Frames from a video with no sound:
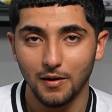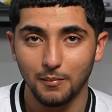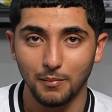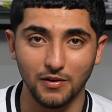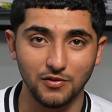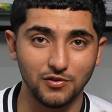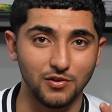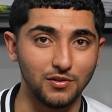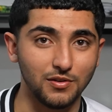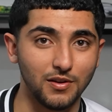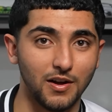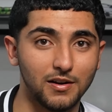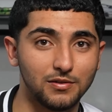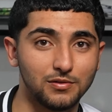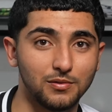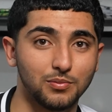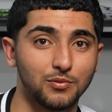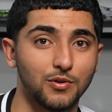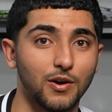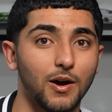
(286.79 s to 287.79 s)
Make sure you like,
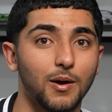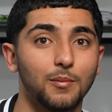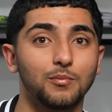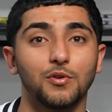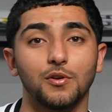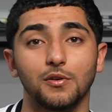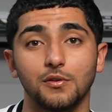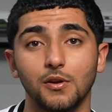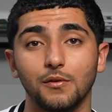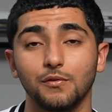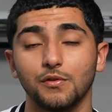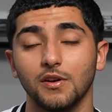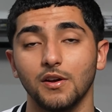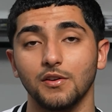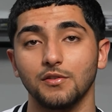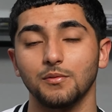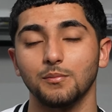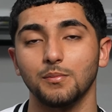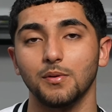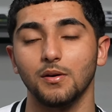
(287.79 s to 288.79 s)
subscribe, turn the
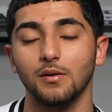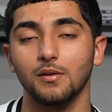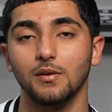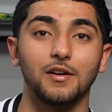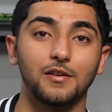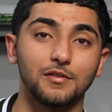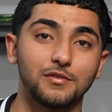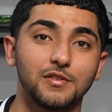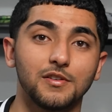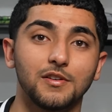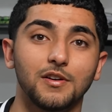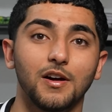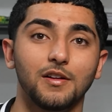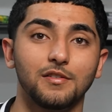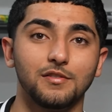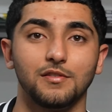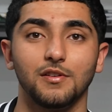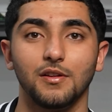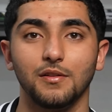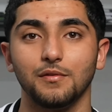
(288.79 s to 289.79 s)
notification bell, and I'll see you
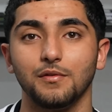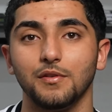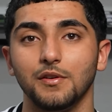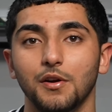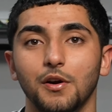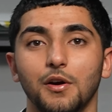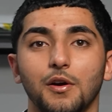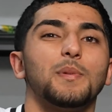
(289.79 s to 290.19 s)
guys in another video.